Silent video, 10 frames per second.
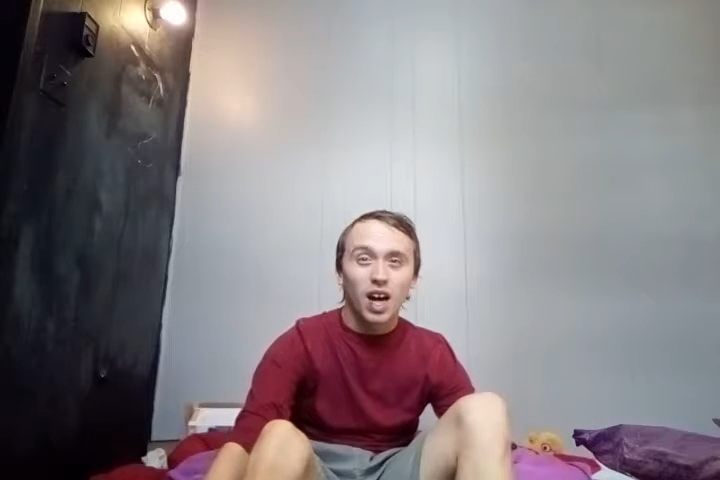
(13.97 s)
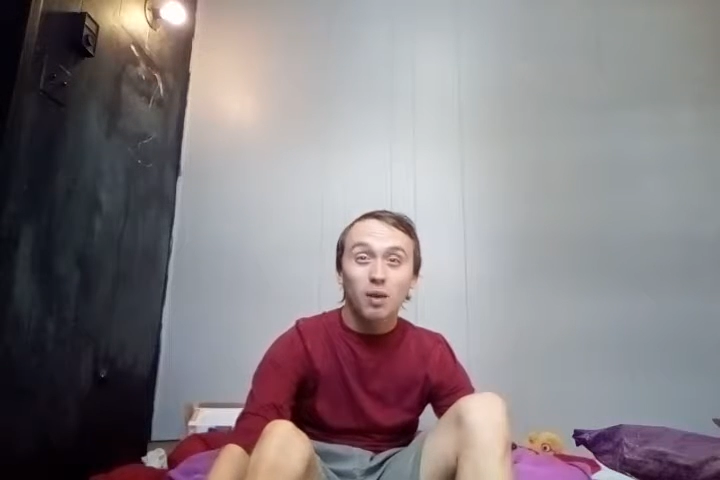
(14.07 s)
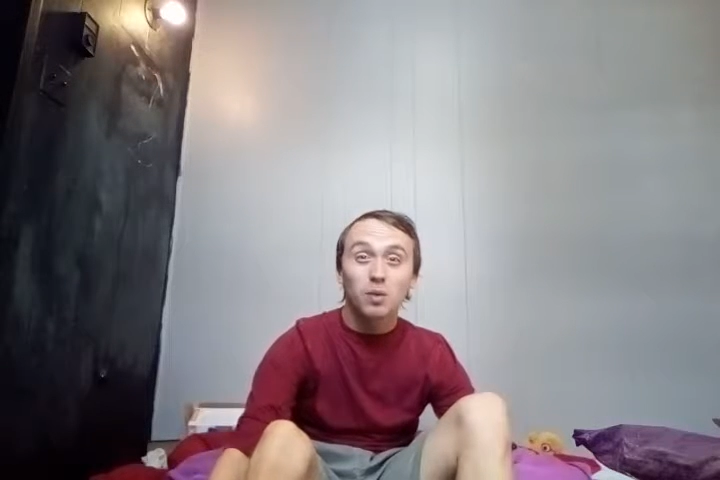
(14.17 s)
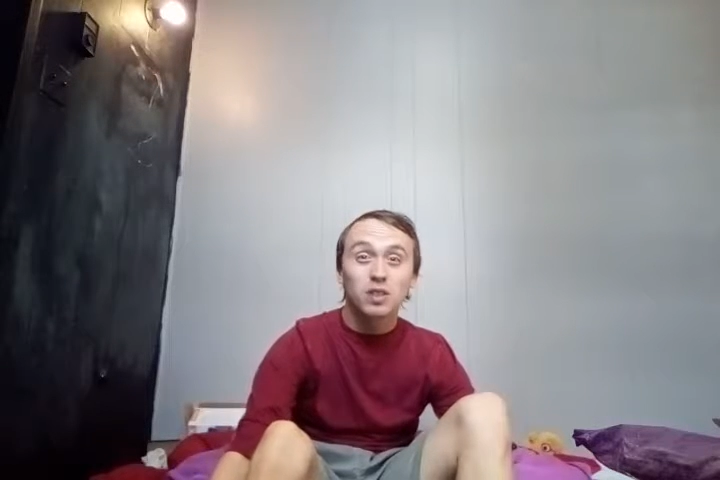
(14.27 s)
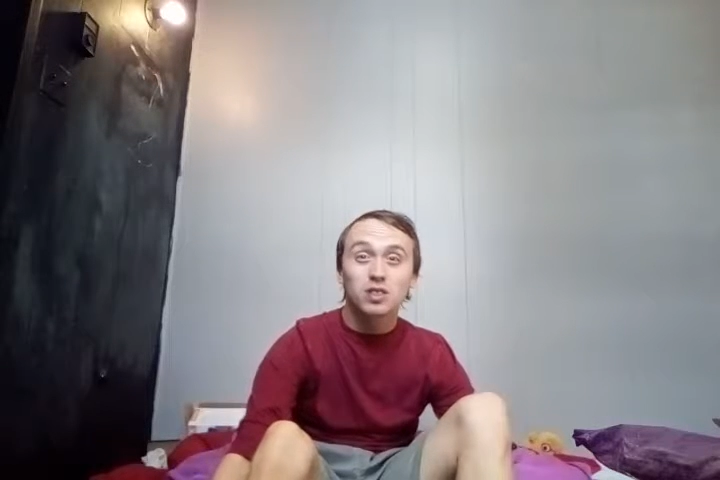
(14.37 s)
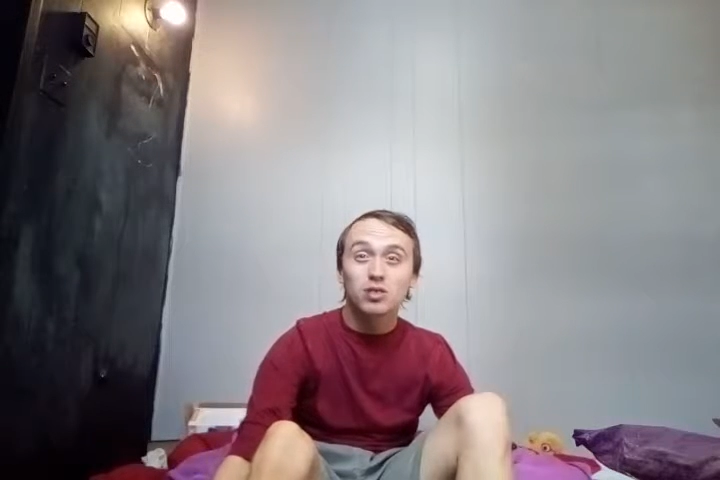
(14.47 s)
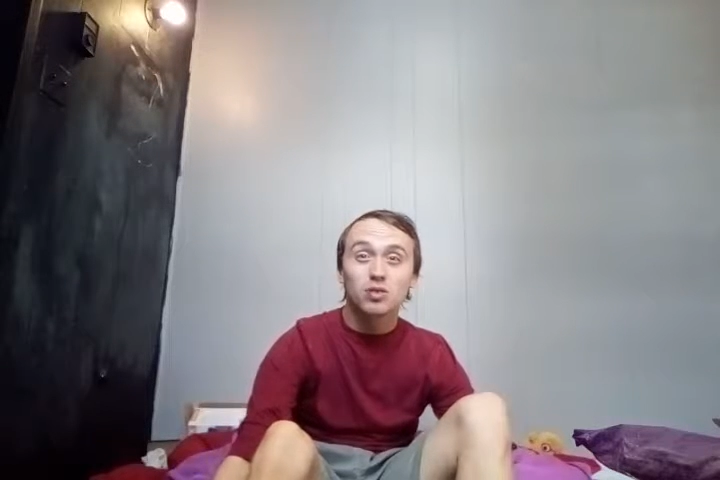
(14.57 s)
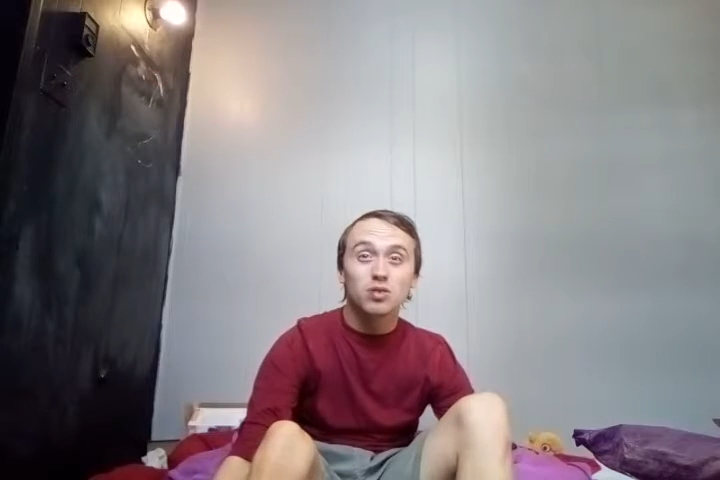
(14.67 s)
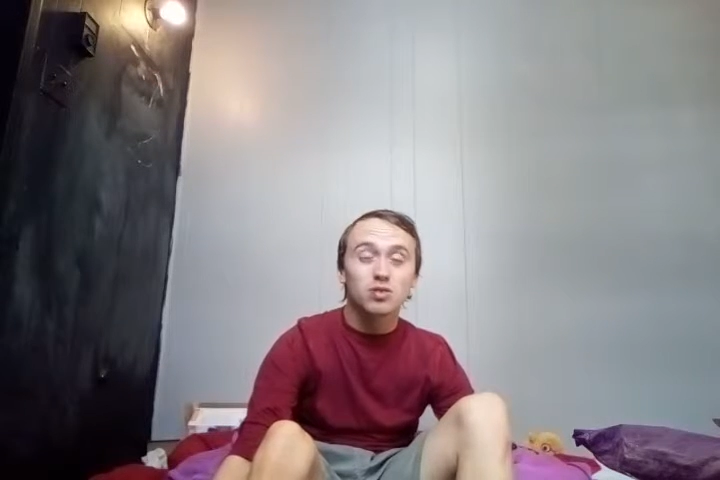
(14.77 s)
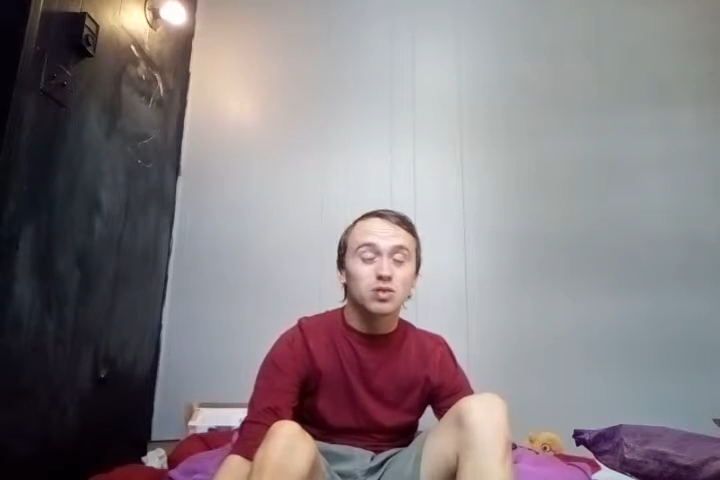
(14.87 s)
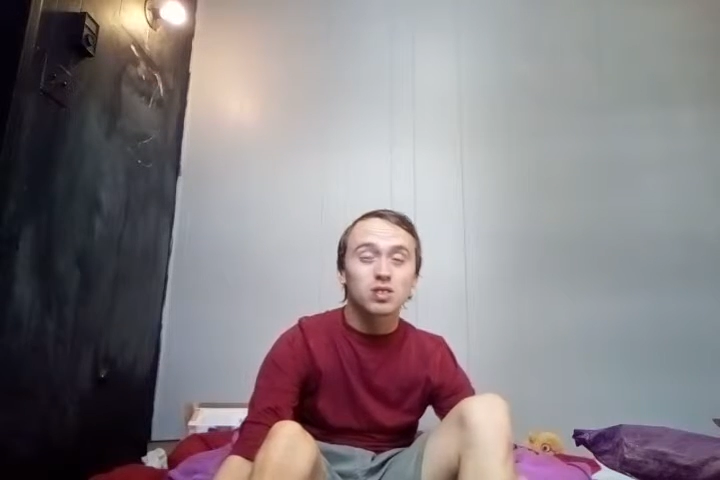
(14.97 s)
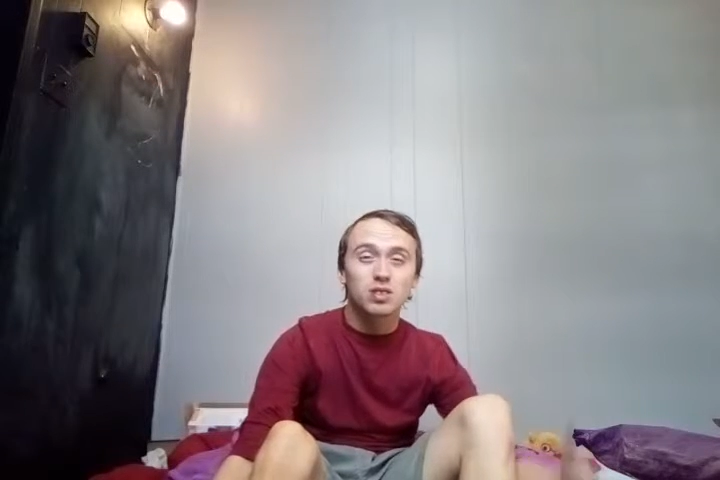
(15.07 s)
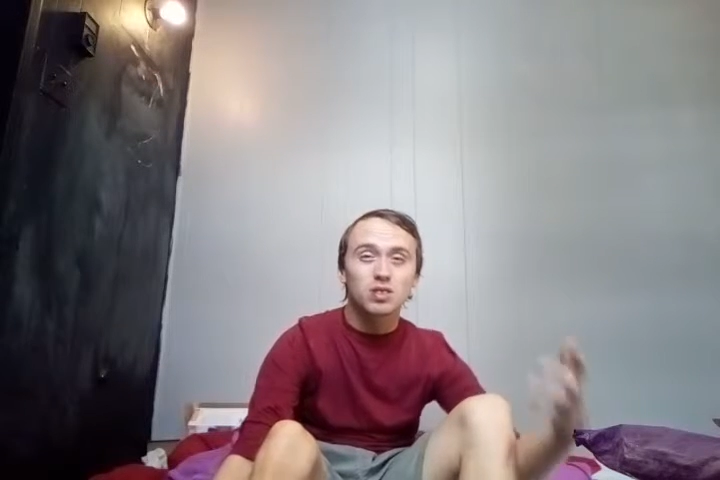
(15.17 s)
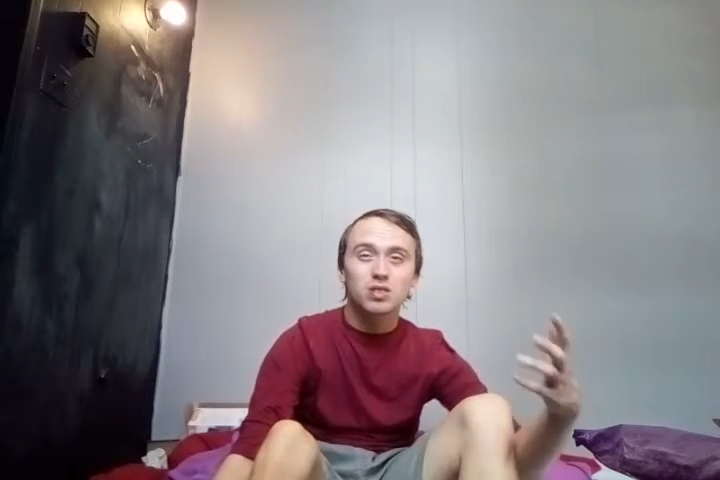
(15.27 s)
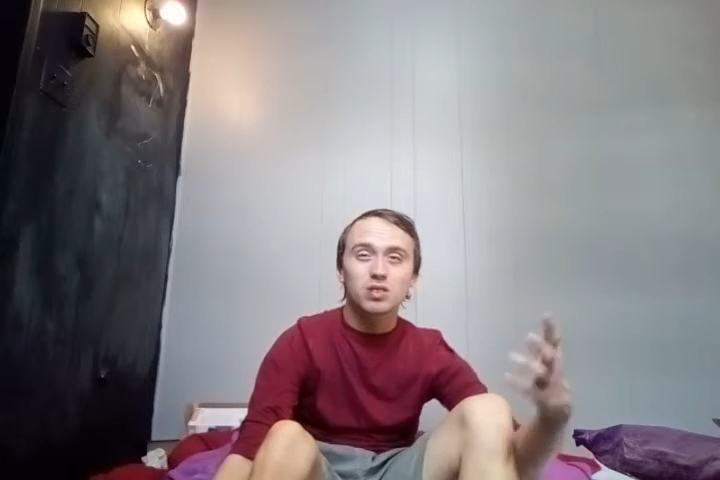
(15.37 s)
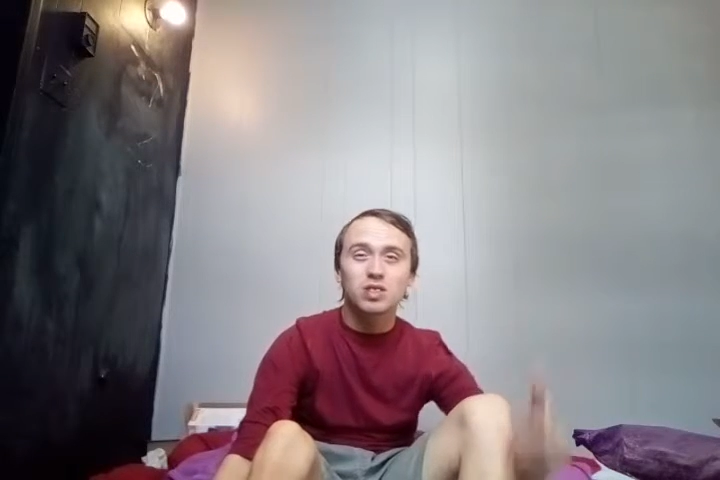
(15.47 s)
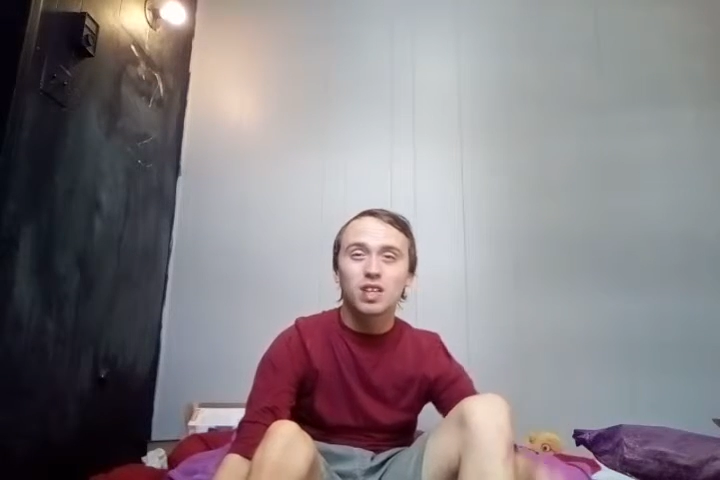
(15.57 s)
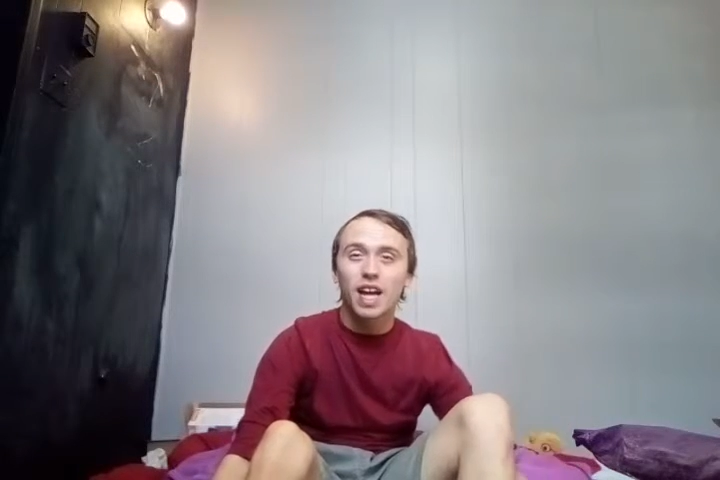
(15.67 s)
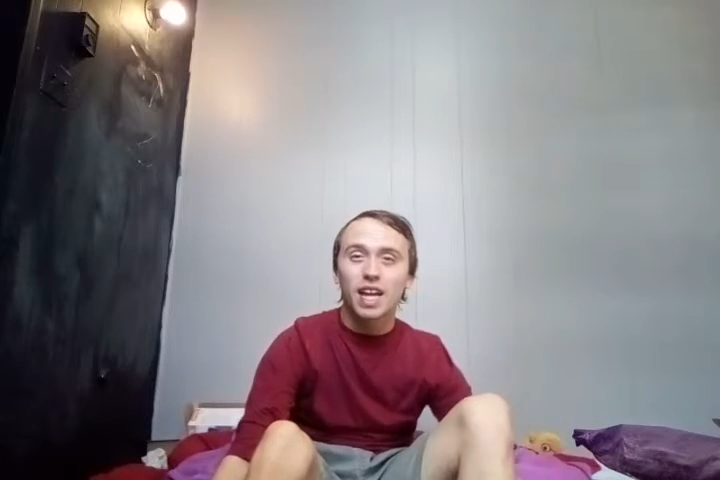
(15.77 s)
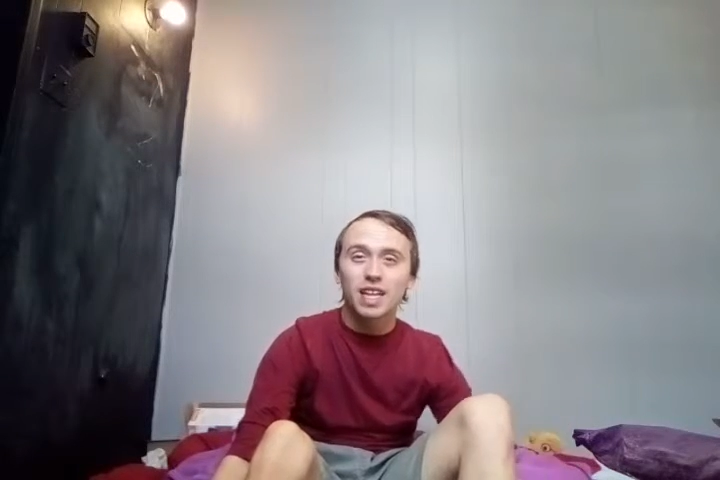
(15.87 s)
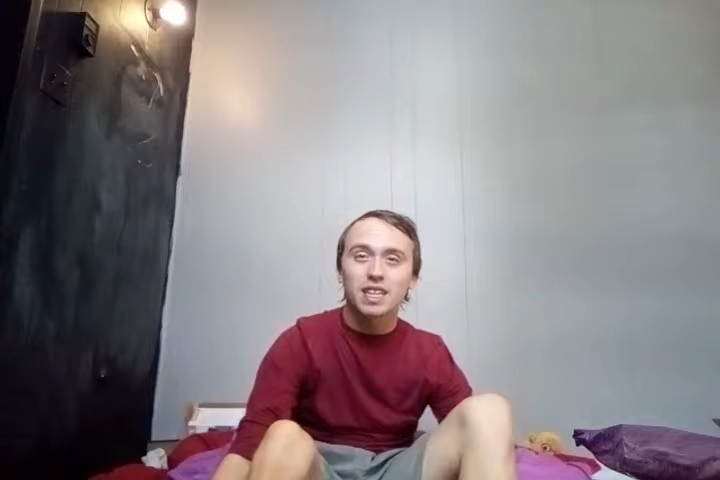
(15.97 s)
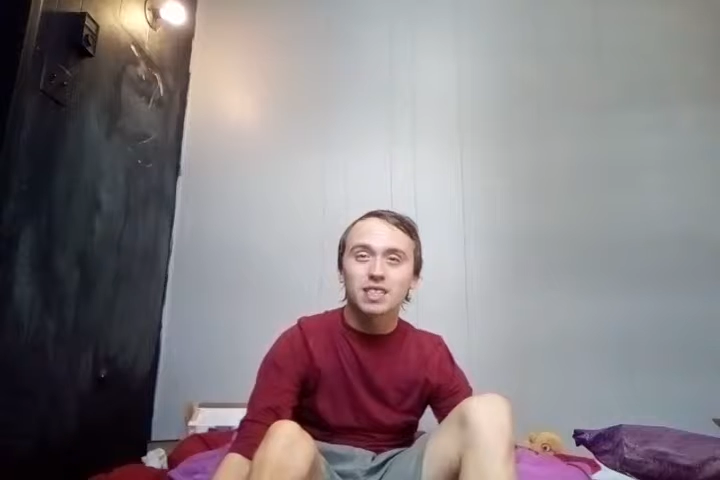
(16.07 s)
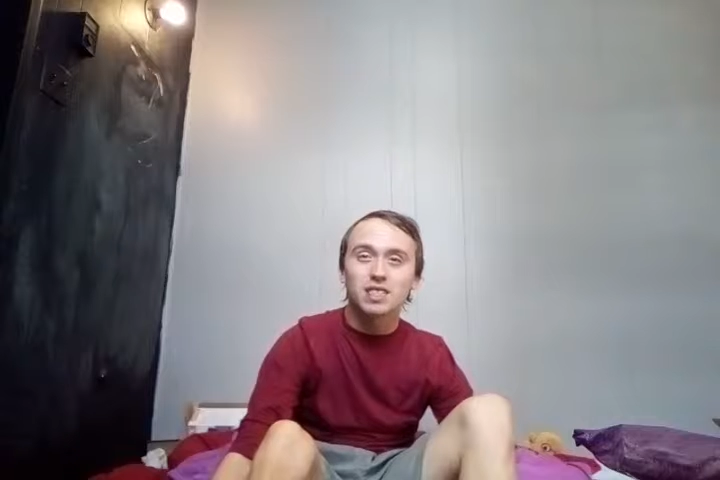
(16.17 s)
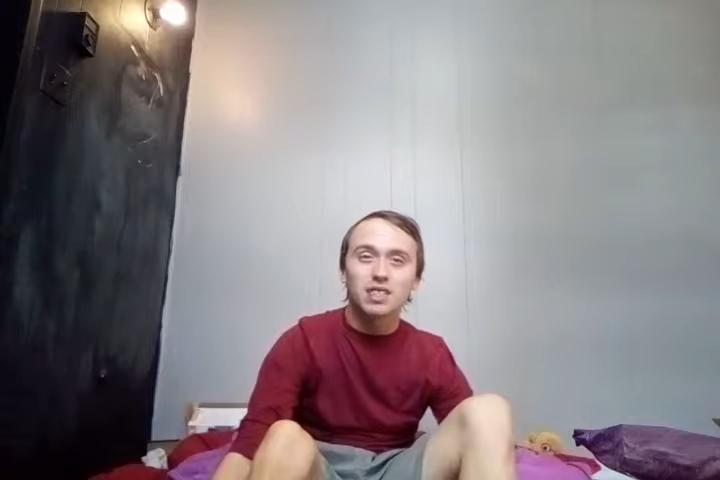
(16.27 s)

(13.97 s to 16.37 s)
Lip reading: I wouldn't do the edits